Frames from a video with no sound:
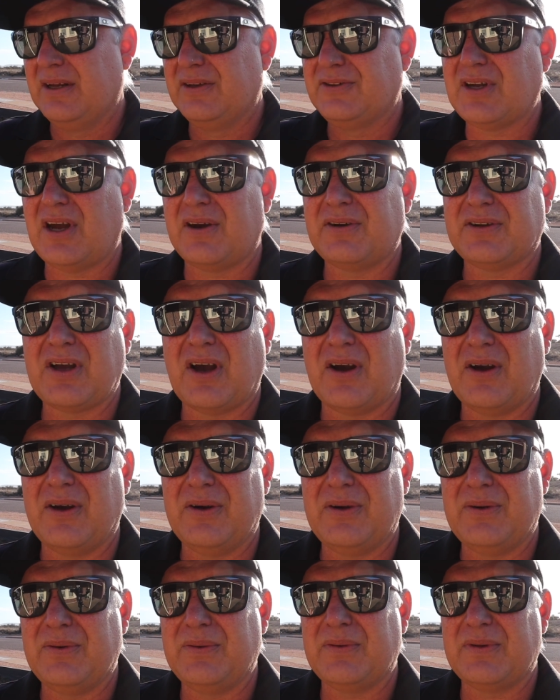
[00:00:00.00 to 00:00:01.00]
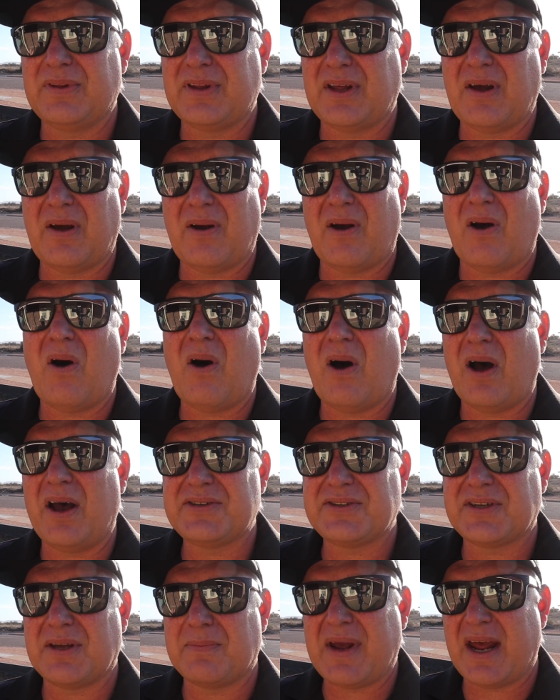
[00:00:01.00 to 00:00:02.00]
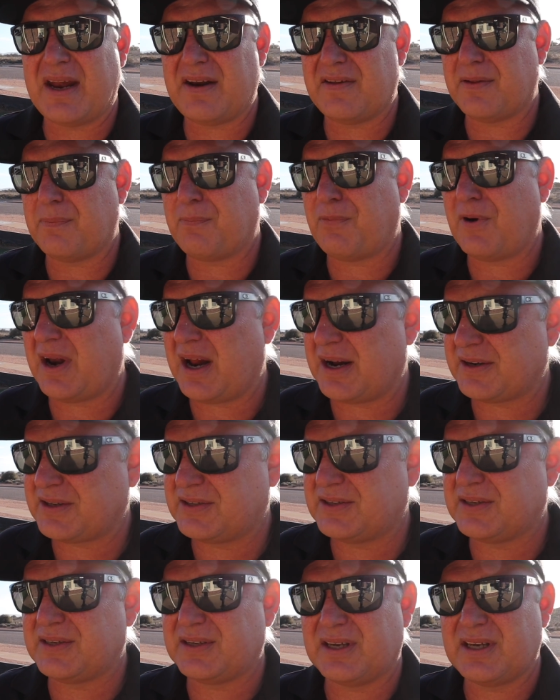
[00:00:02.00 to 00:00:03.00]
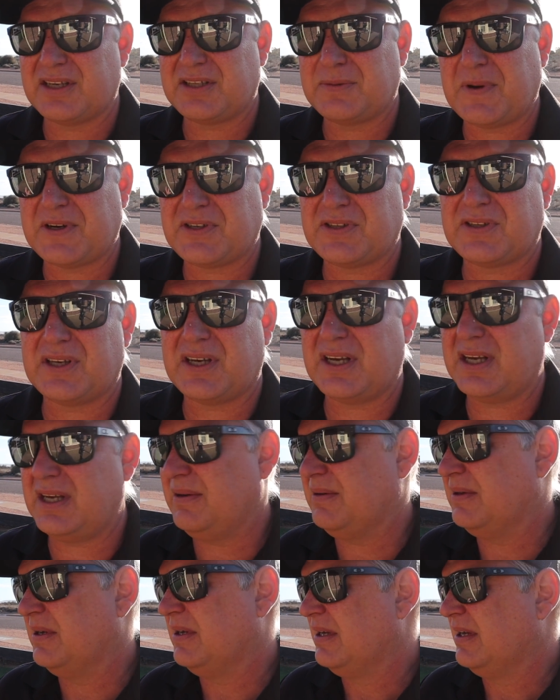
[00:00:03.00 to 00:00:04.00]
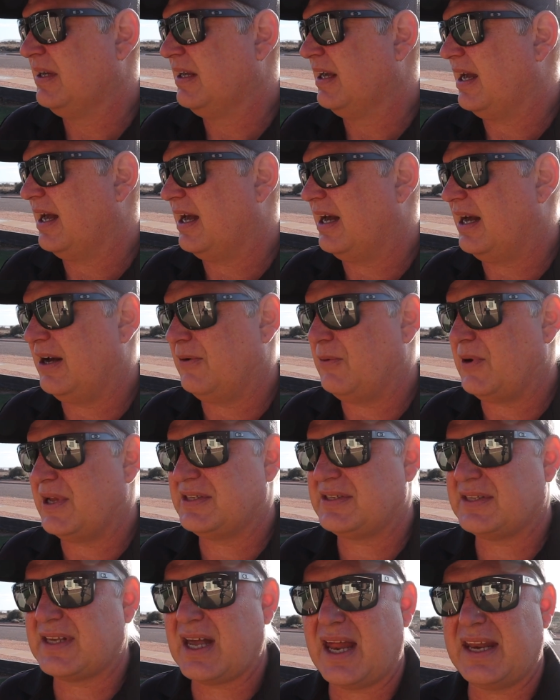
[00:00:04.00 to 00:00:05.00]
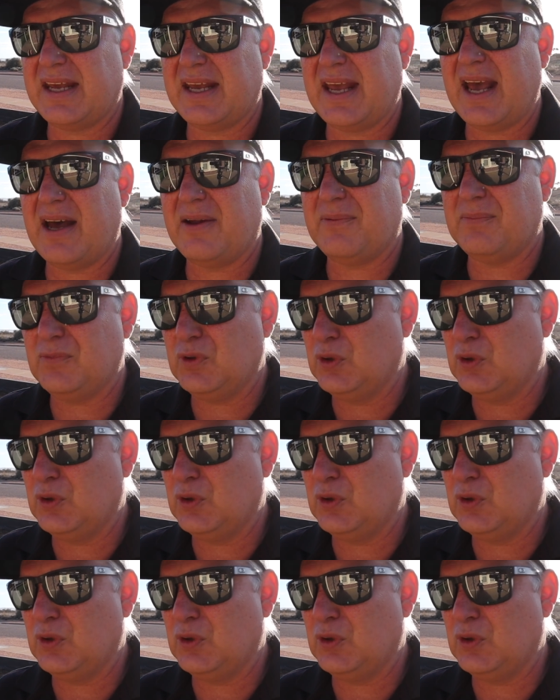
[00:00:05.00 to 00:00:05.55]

don't go the highest amount of the product, especially when starting out.